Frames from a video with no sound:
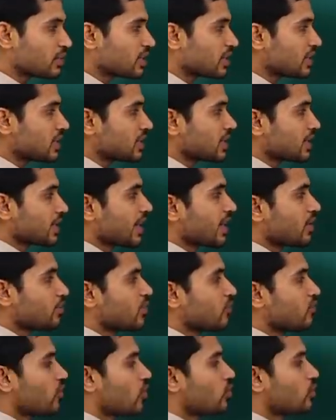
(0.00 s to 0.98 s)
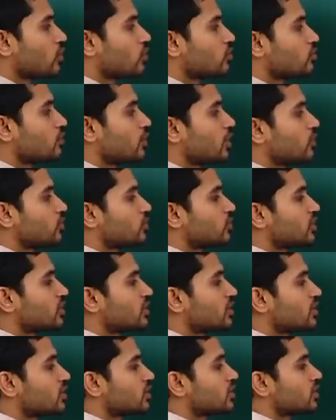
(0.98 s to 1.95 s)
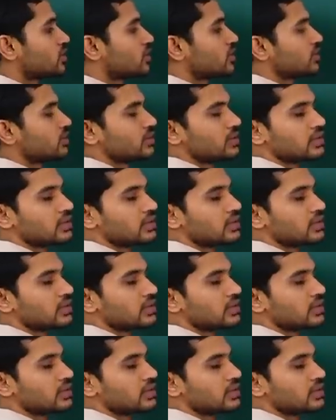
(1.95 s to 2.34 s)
mirror can be found out by using this